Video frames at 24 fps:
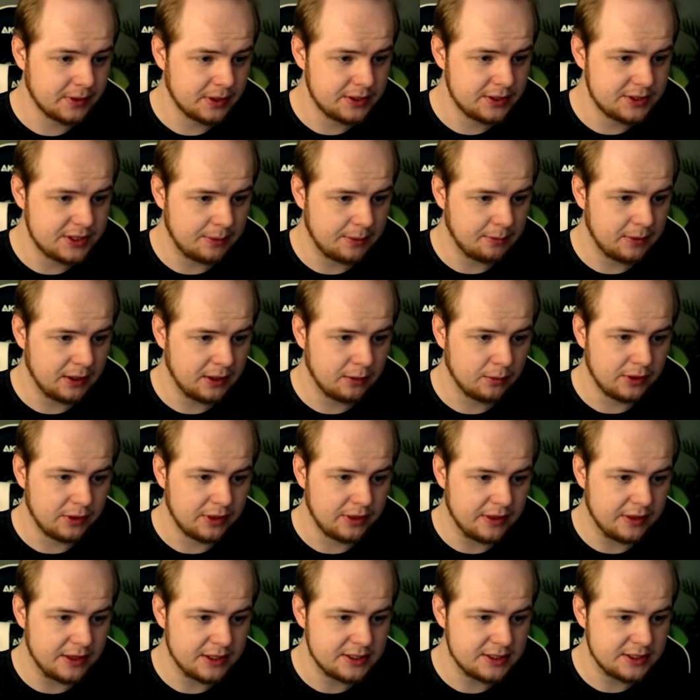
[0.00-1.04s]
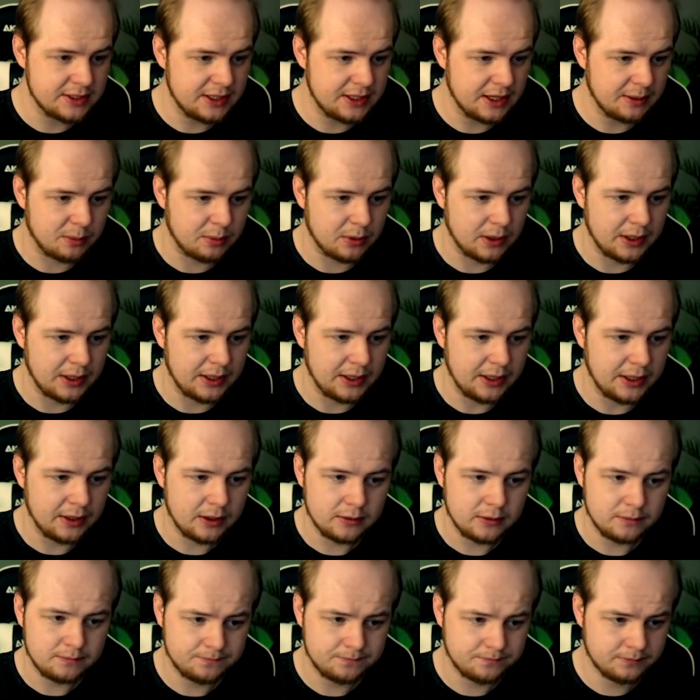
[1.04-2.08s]
Same thing with this dip right
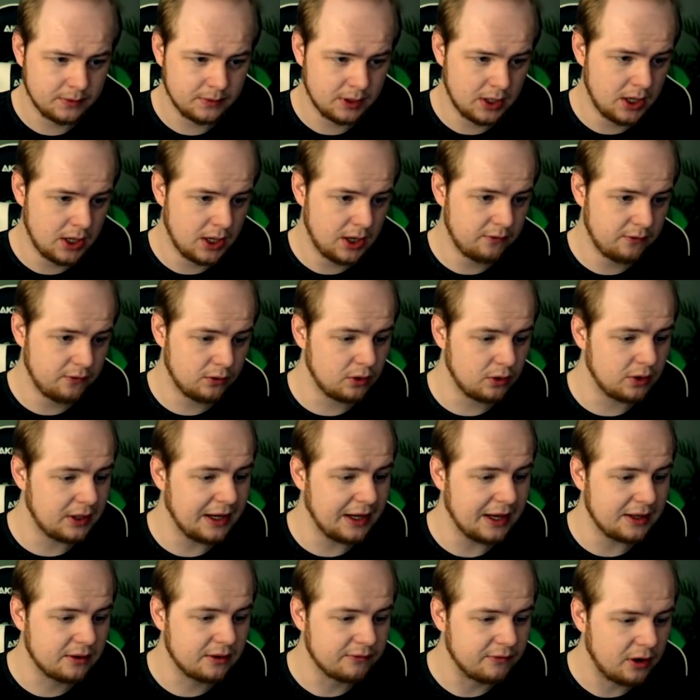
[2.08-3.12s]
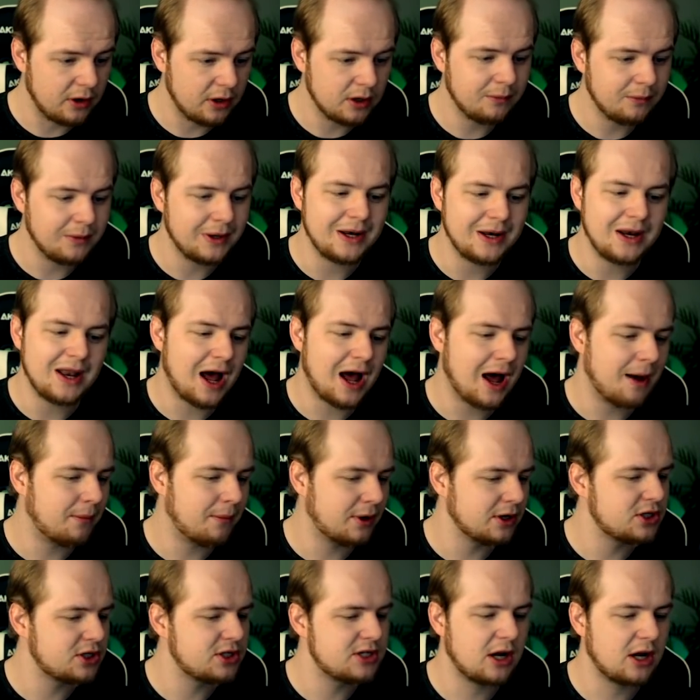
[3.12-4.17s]
here. If you're looking at the volume, not
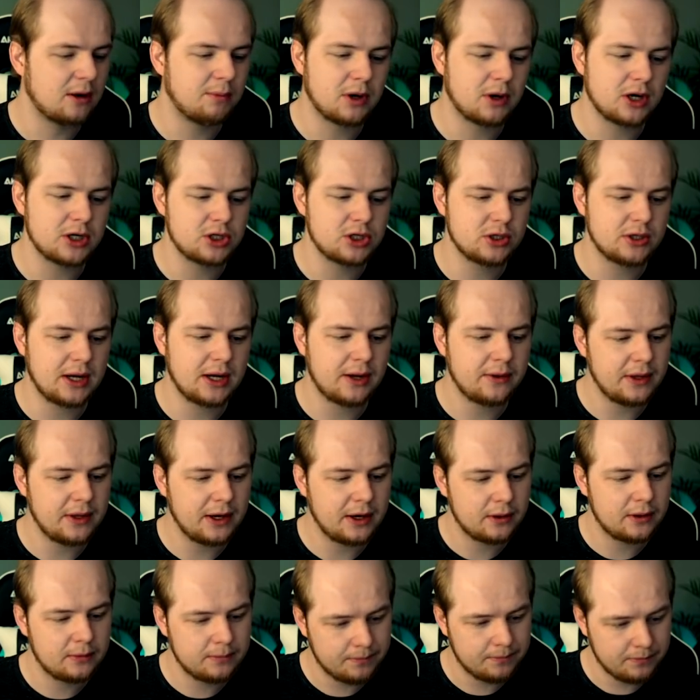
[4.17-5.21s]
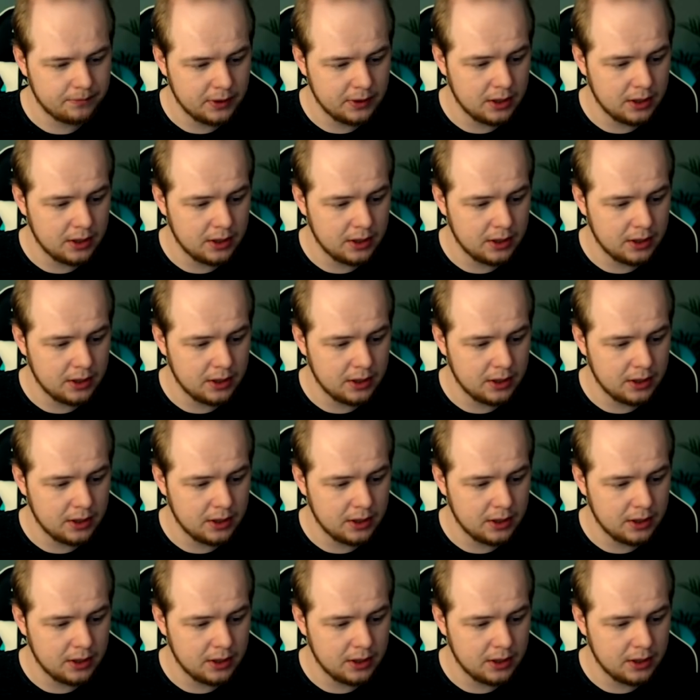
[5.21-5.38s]
much sell pressure down there.